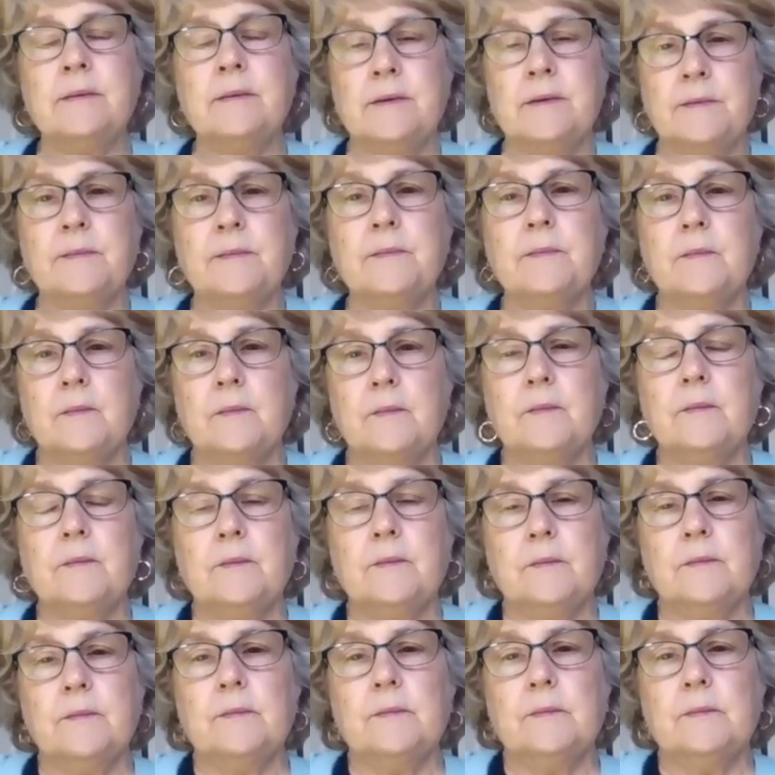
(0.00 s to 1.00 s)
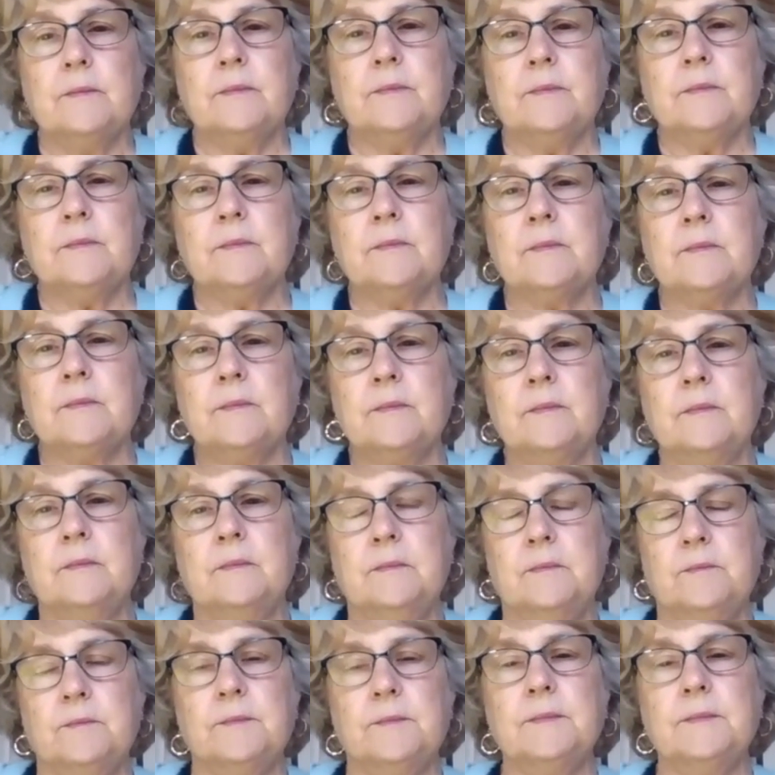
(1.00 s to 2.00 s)
But when I was a
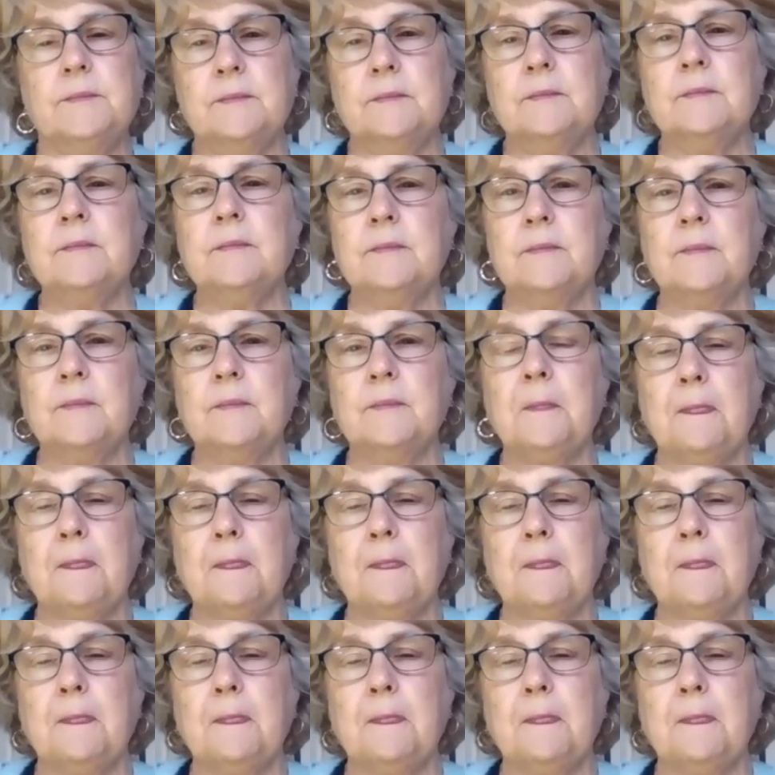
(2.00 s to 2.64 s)
child,